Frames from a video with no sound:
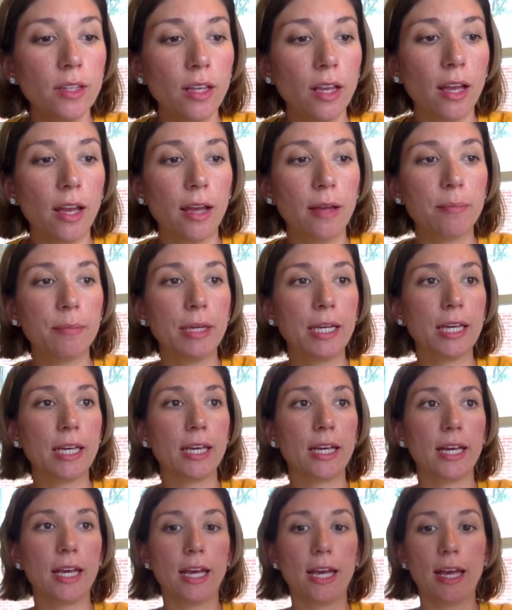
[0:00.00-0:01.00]
I'm making
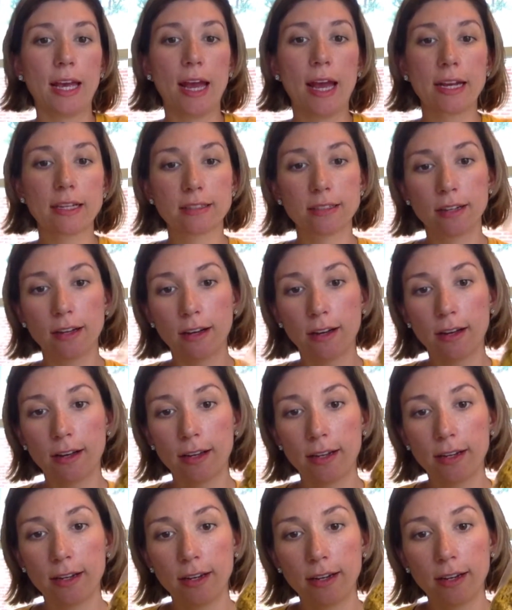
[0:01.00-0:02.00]
a
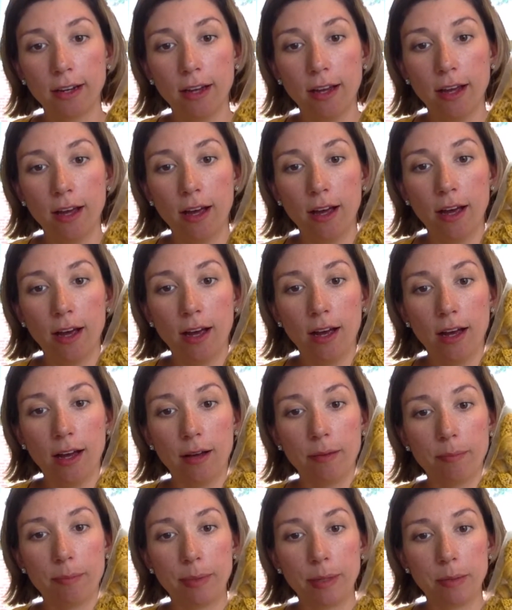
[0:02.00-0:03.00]
hexagon
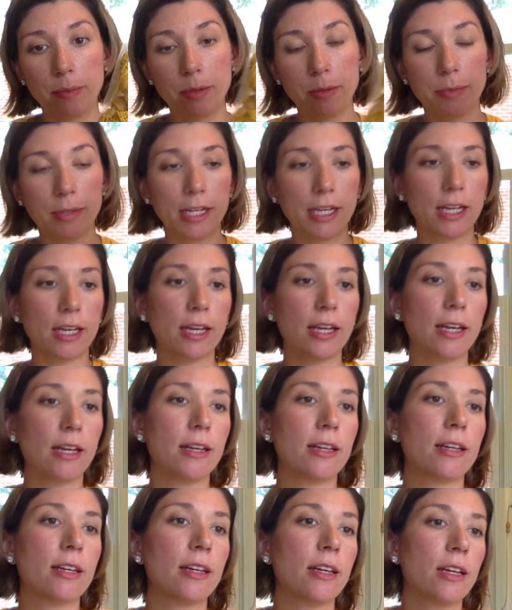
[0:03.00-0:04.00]
baby blanket.
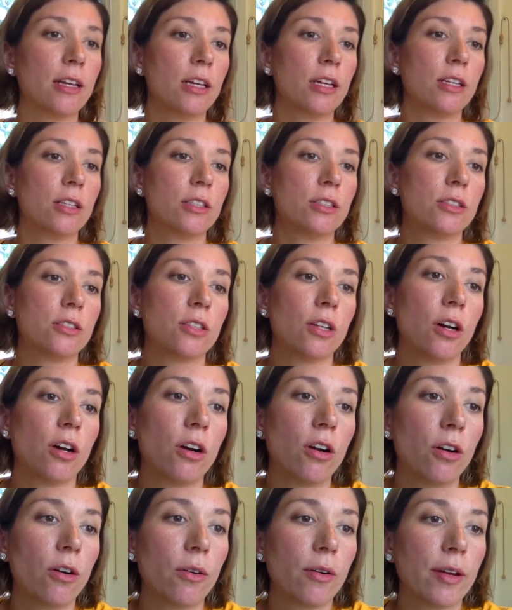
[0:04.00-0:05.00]

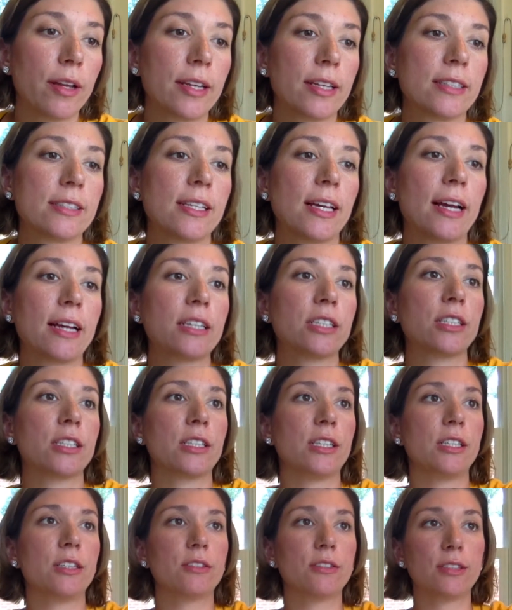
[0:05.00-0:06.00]
So, and it's actually
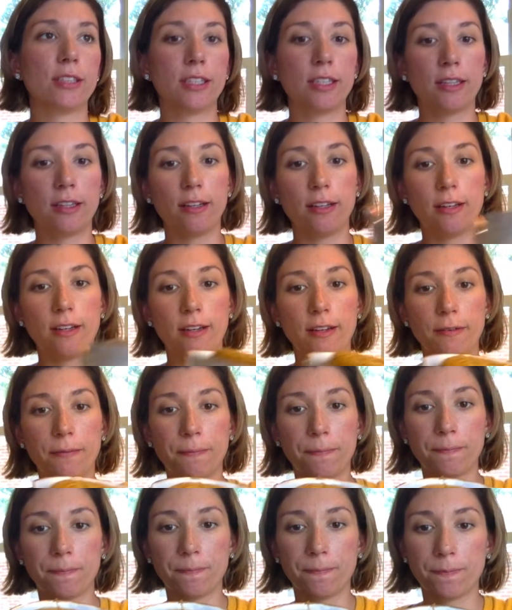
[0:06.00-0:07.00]
using the
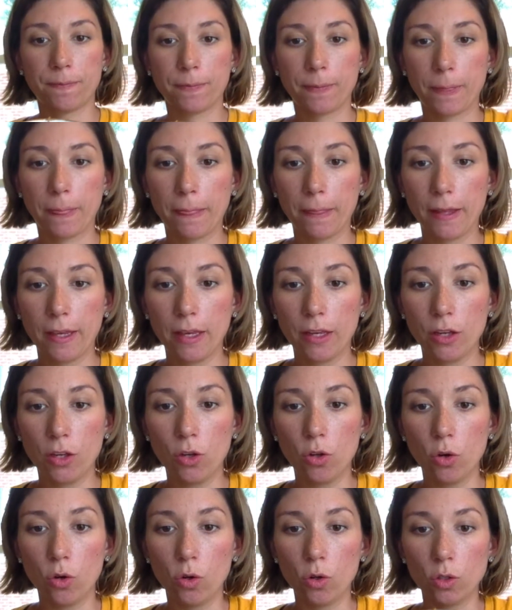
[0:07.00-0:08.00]

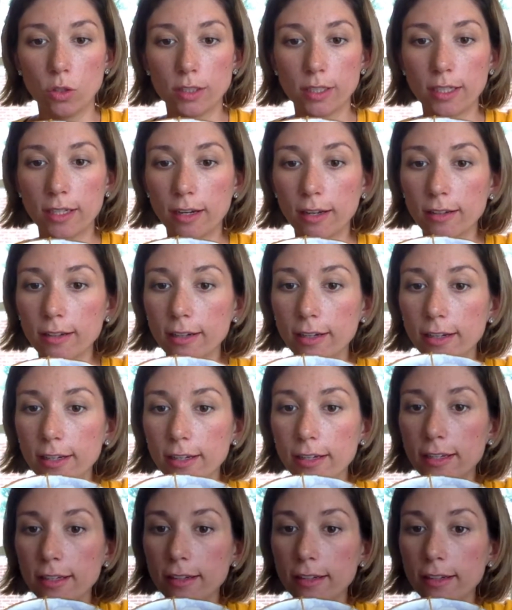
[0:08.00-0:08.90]
gold color